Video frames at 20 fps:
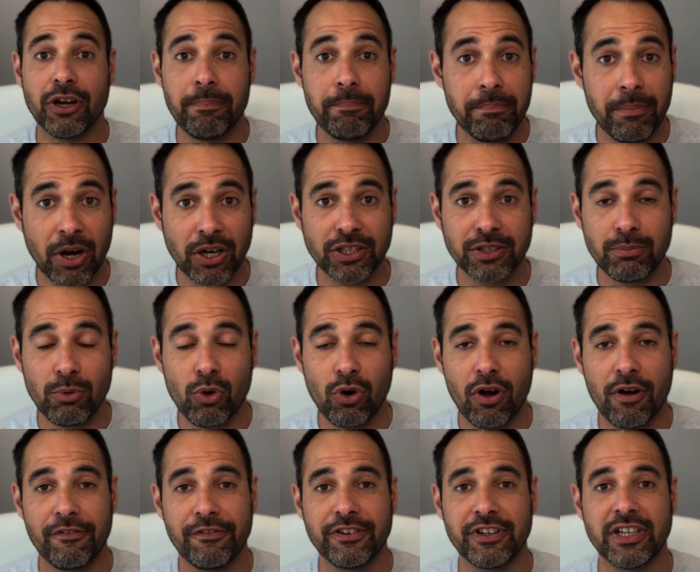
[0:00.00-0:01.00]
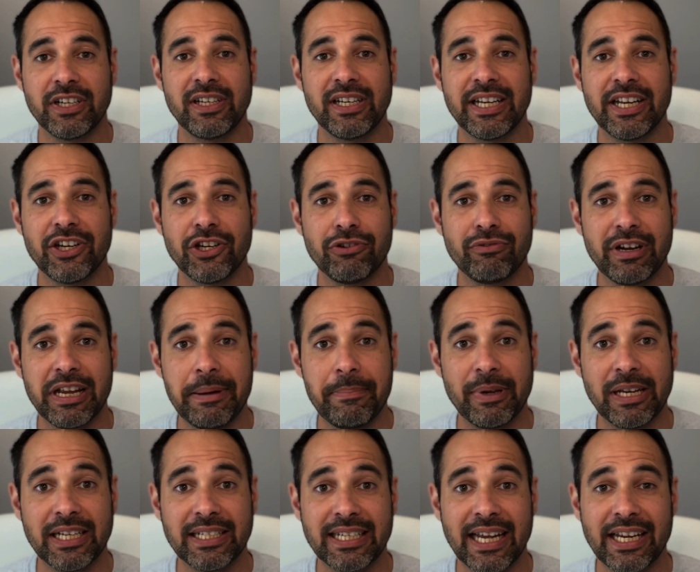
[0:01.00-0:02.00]
much more confidently in your
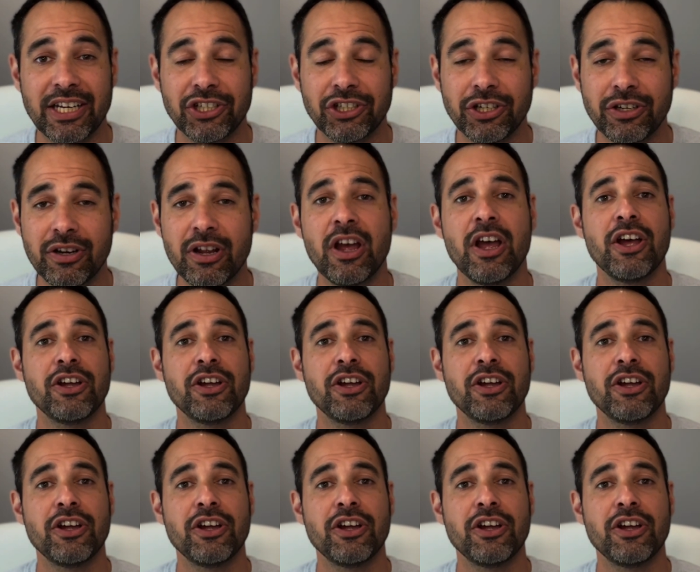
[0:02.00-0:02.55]
rehabilitation,